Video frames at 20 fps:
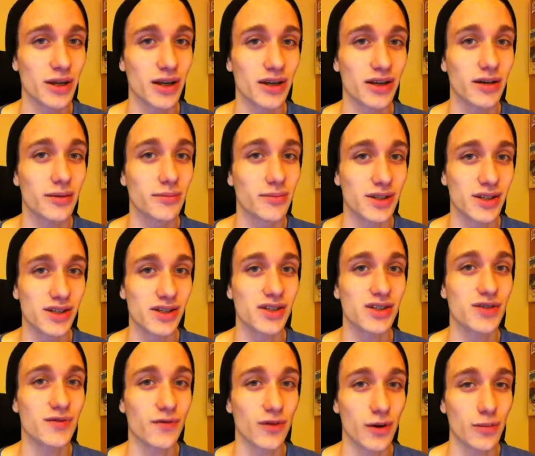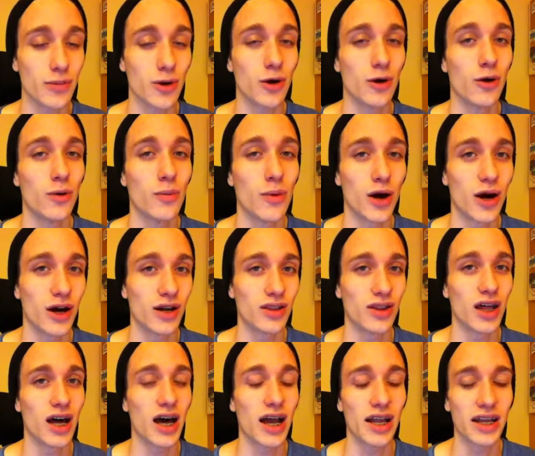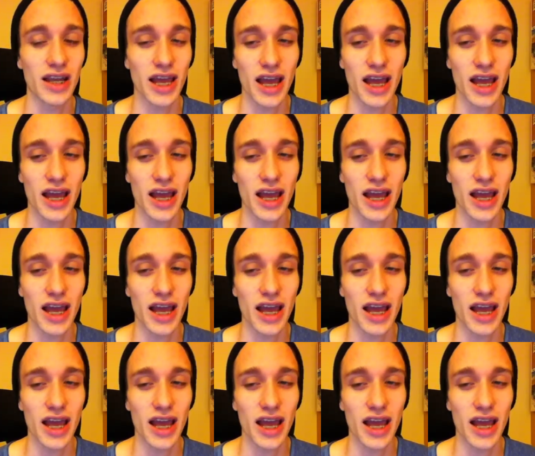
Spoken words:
income business from home online.